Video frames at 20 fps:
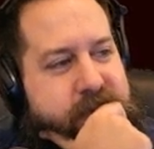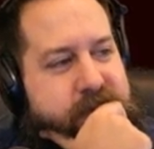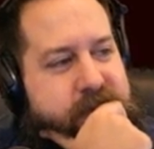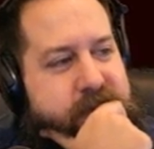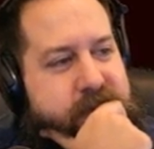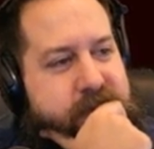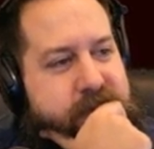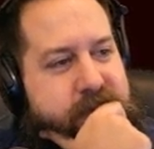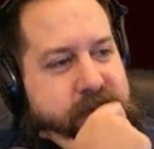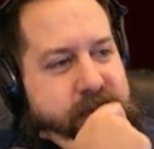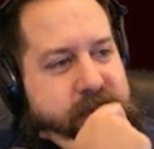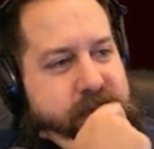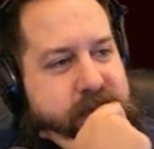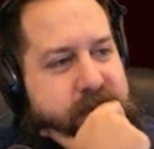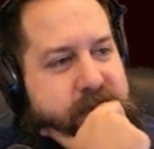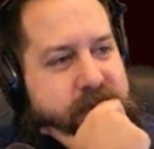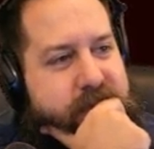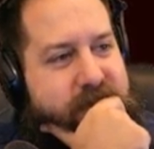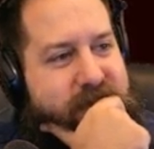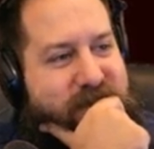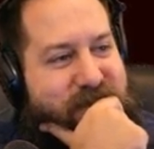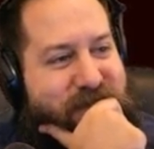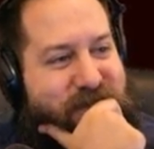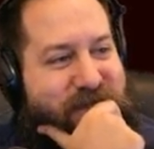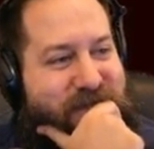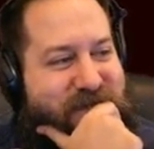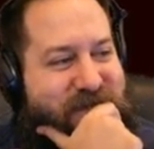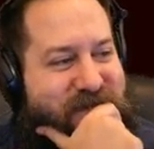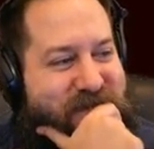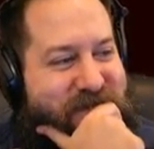
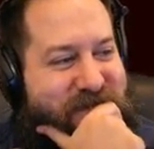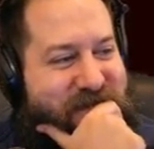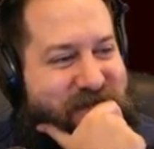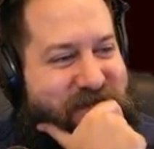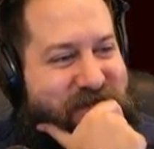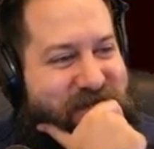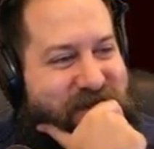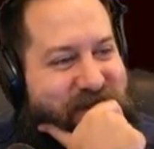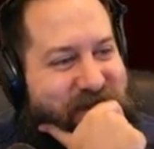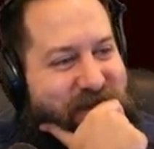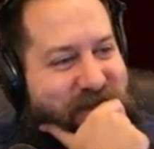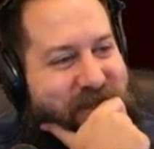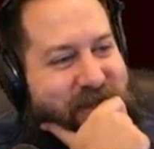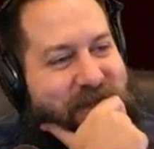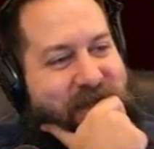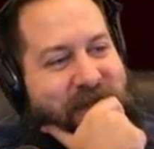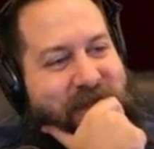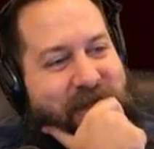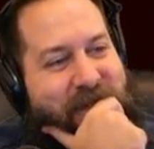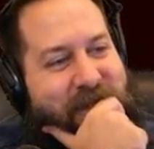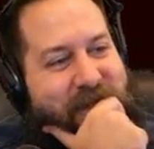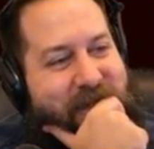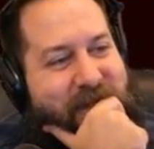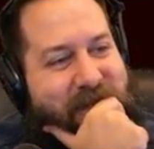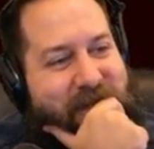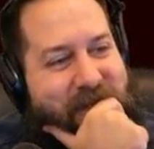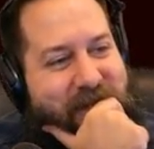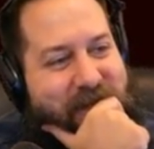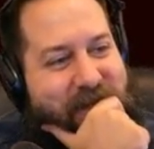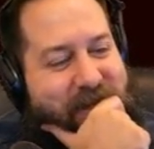
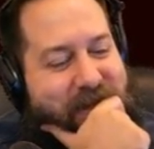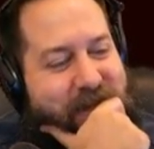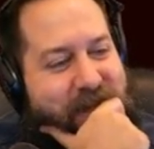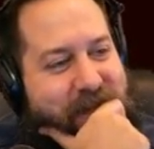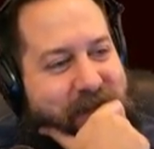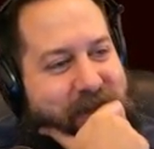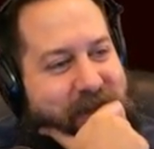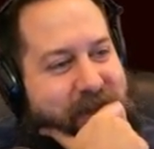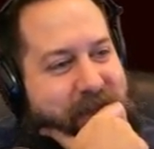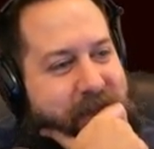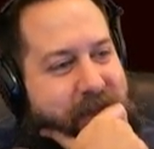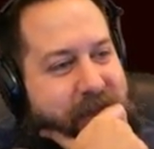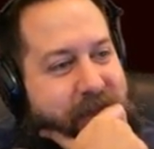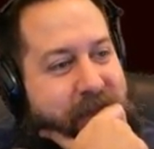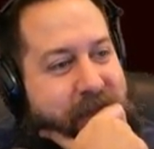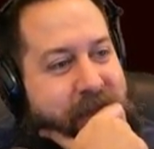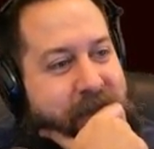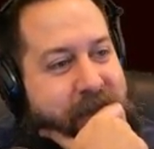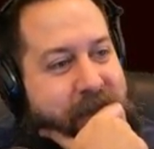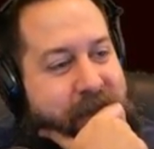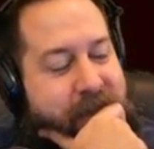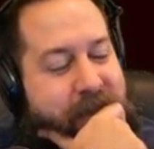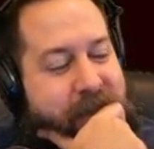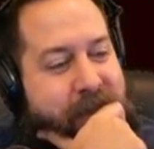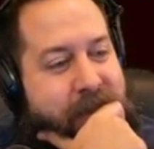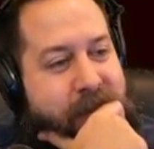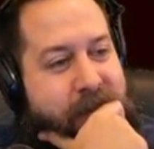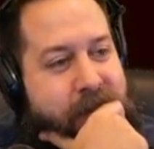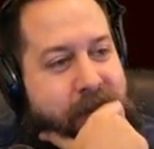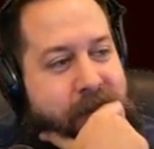
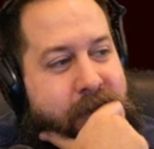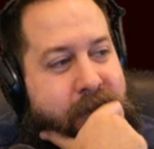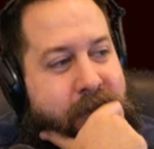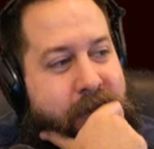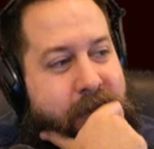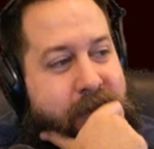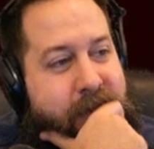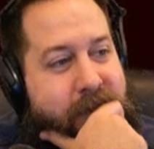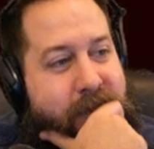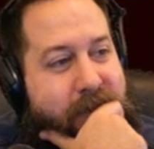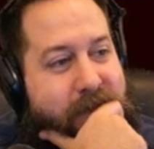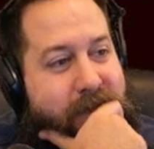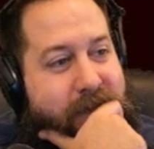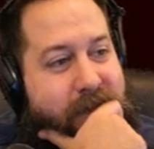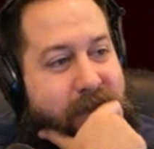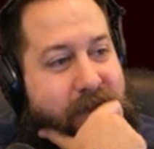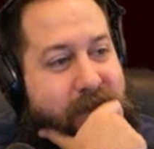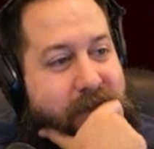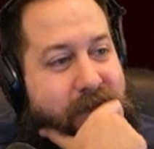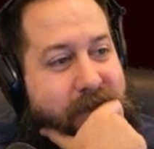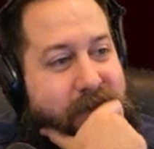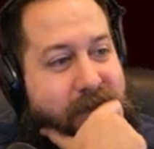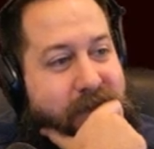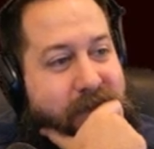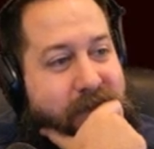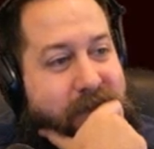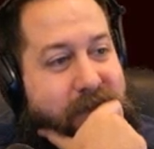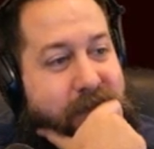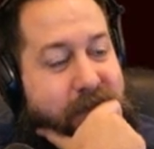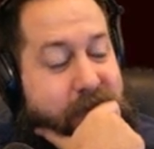
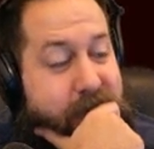No words are spoken by the person on screen.